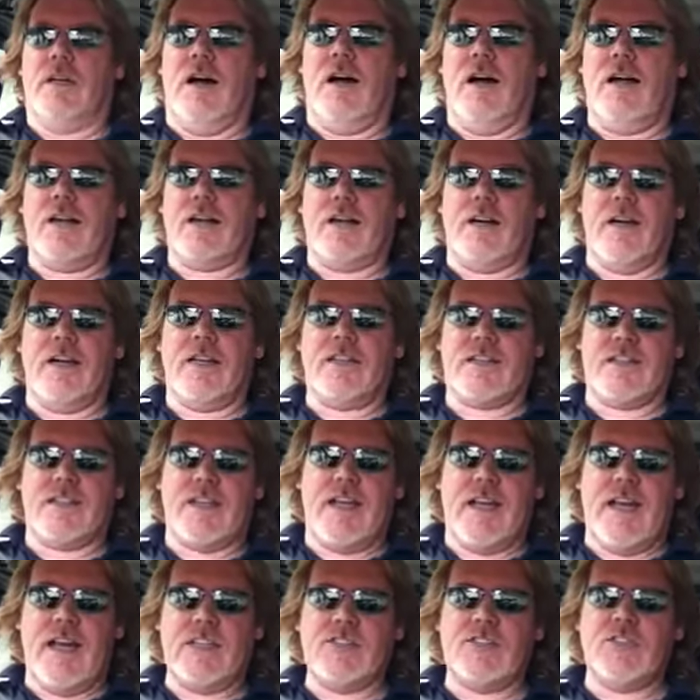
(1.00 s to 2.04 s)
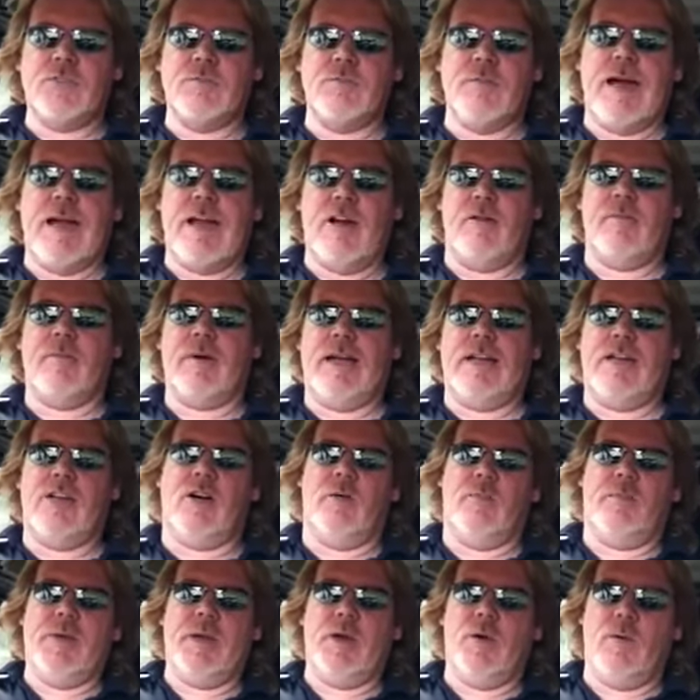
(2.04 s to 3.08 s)
Hi guys, as you may or may
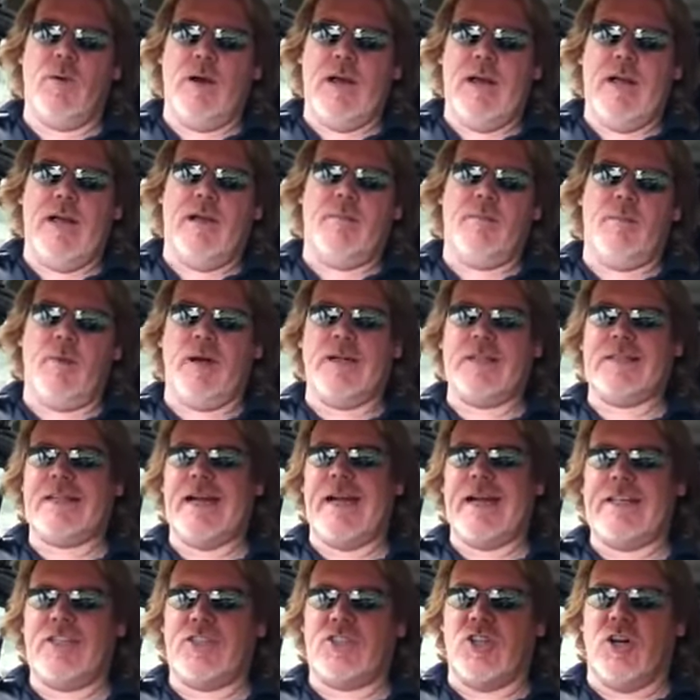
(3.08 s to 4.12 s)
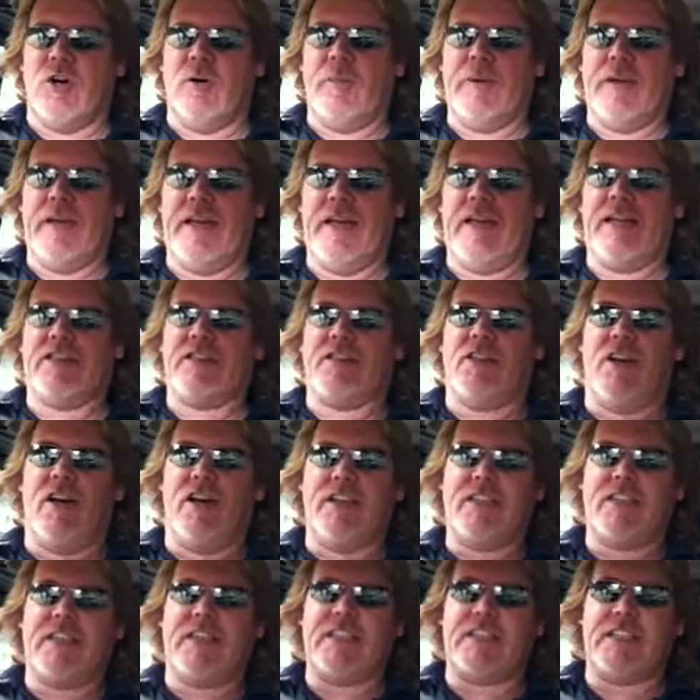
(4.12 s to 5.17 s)
not be aware, my day job is an
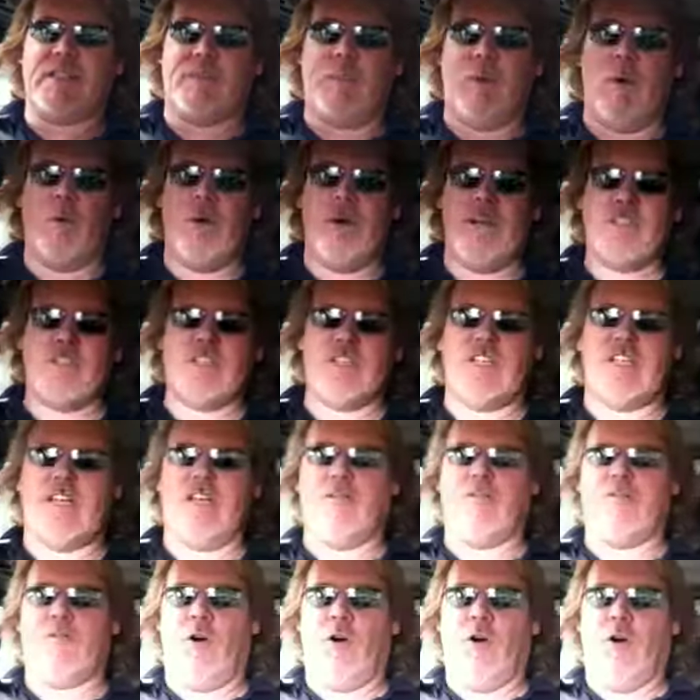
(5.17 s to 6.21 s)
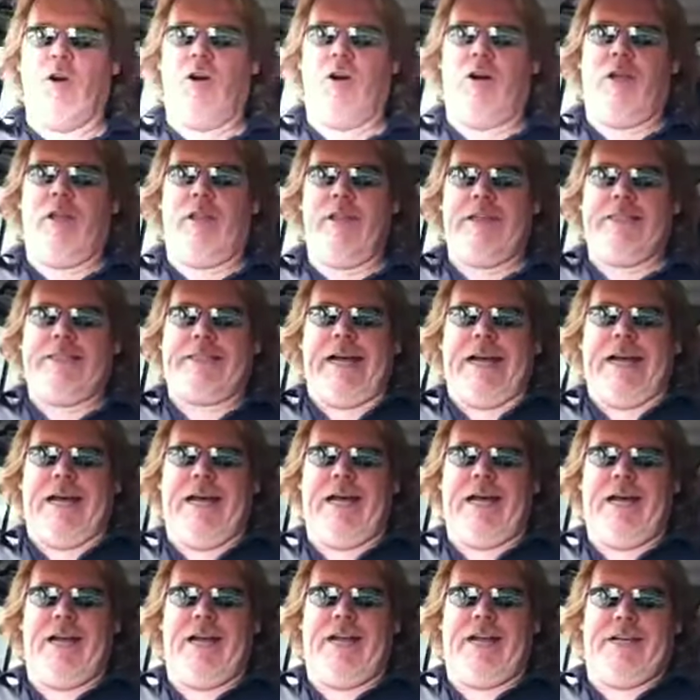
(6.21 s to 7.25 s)
IT support engineer for Lucas
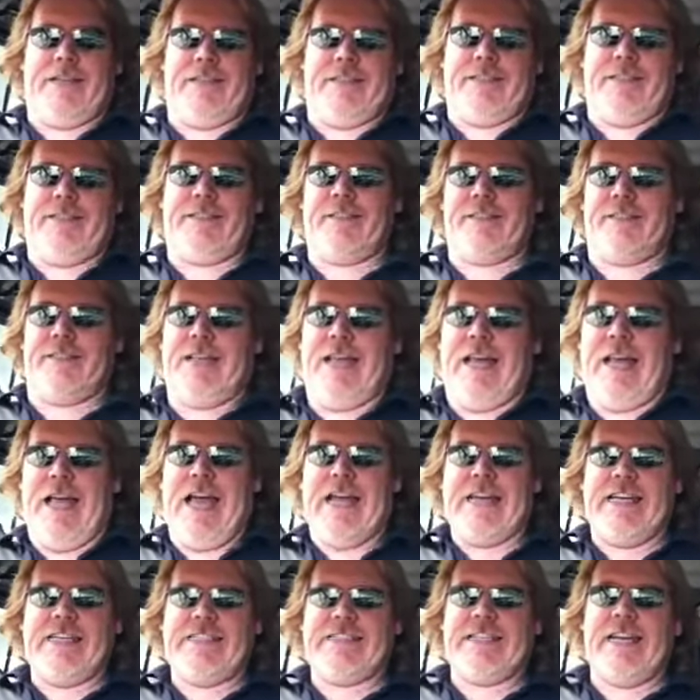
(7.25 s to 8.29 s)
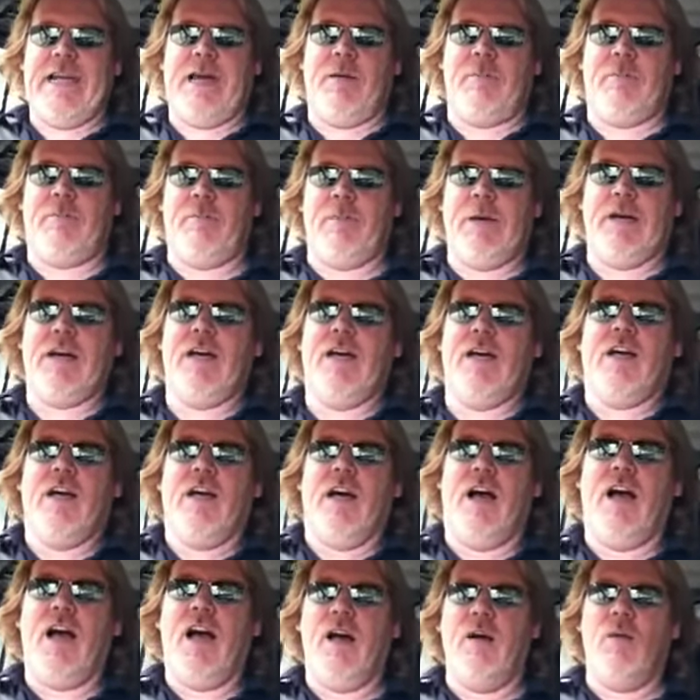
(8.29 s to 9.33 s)
and
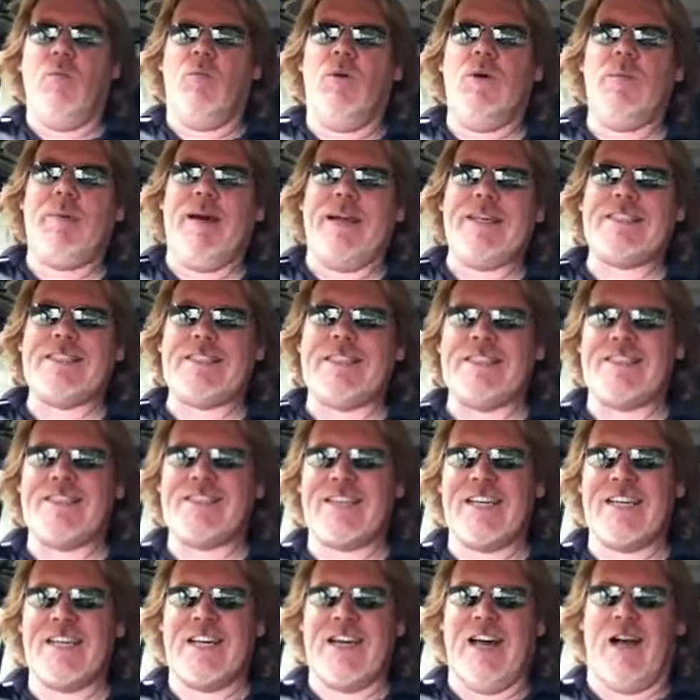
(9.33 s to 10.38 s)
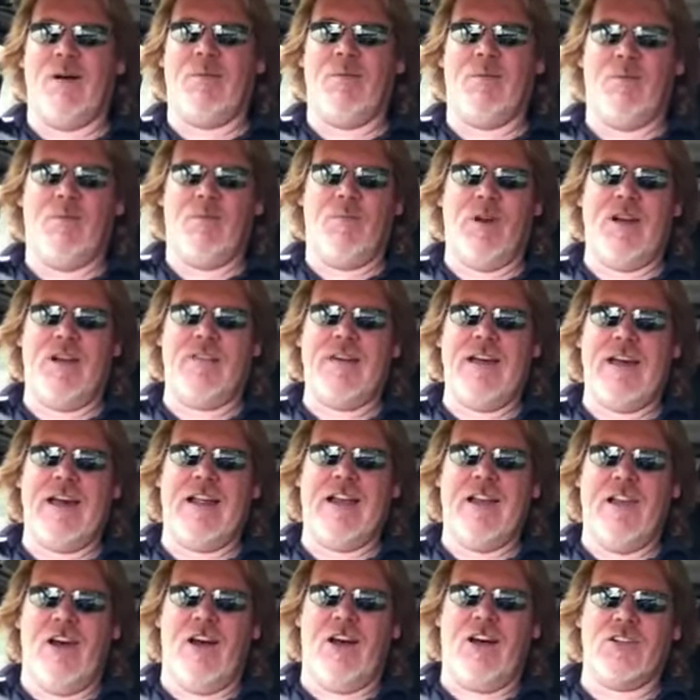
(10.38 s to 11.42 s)
Atham. Uh, we're based in Sidcup. One of
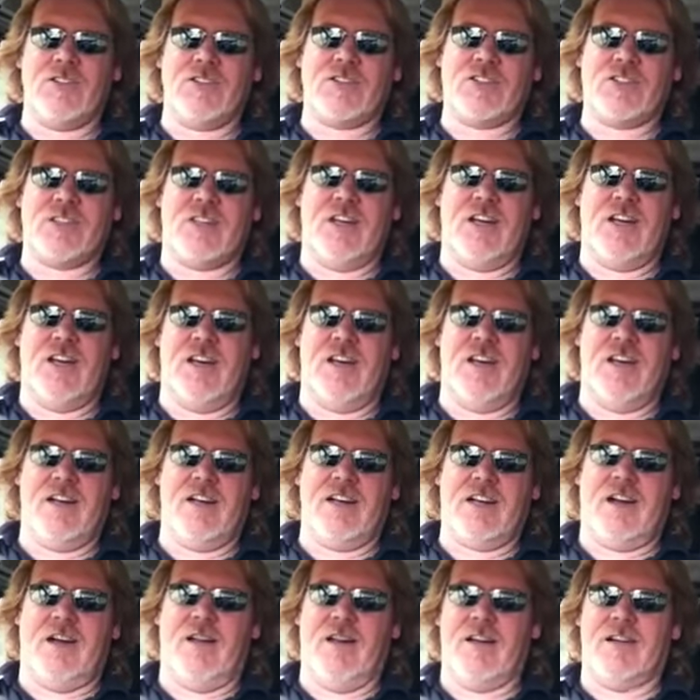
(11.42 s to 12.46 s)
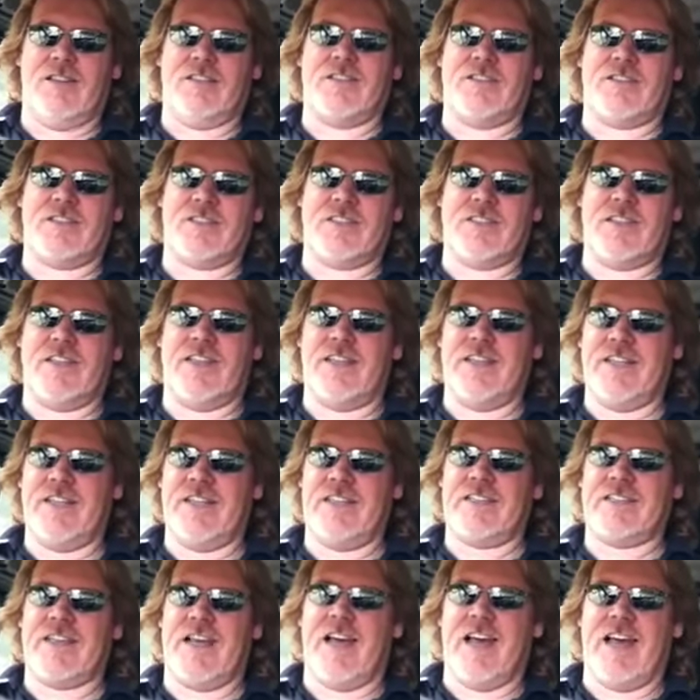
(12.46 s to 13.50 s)
our large uh, clients
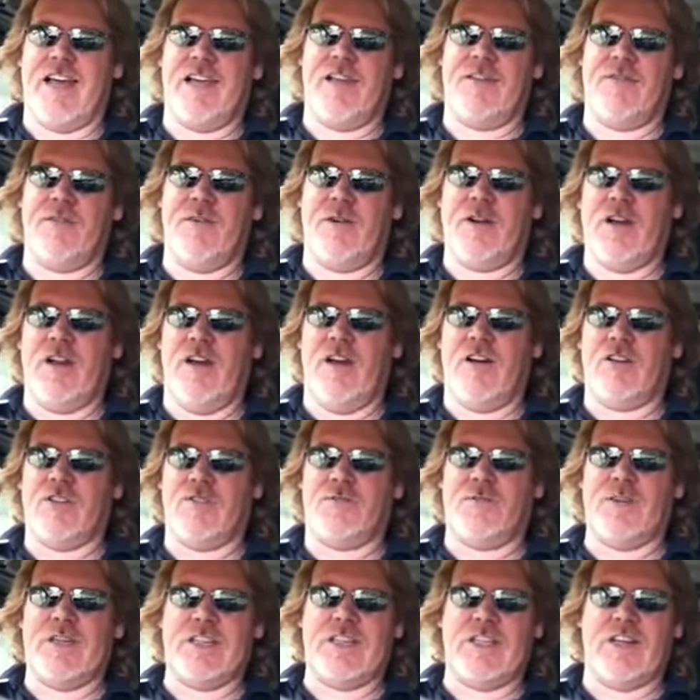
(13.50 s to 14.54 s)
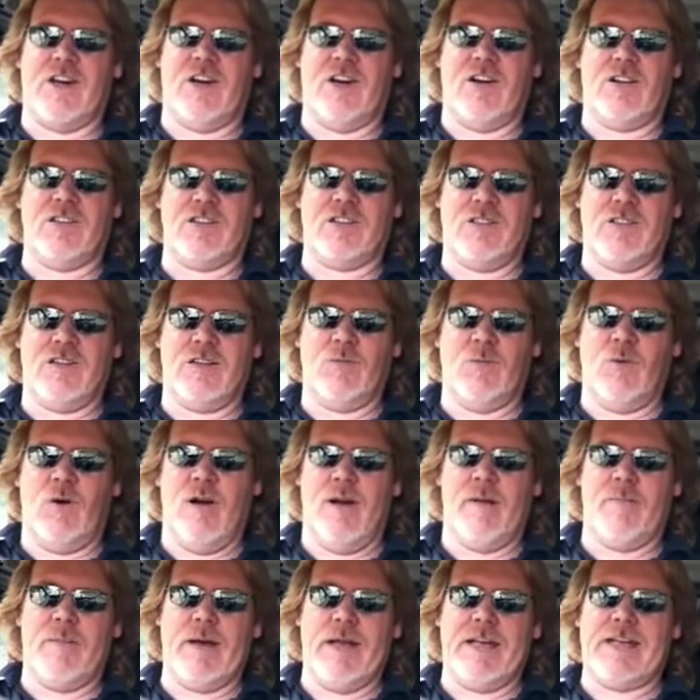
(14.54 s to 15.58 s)
is a very large vineyard
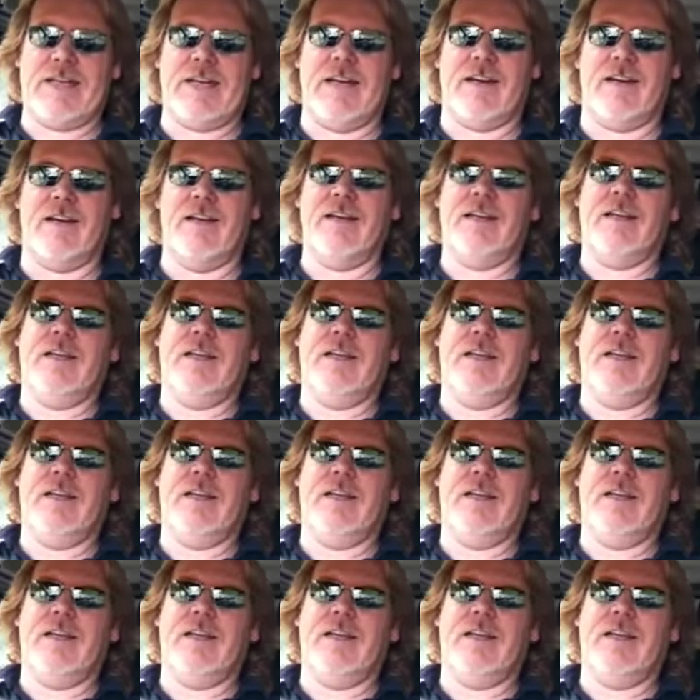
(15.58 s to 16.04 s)
winemaker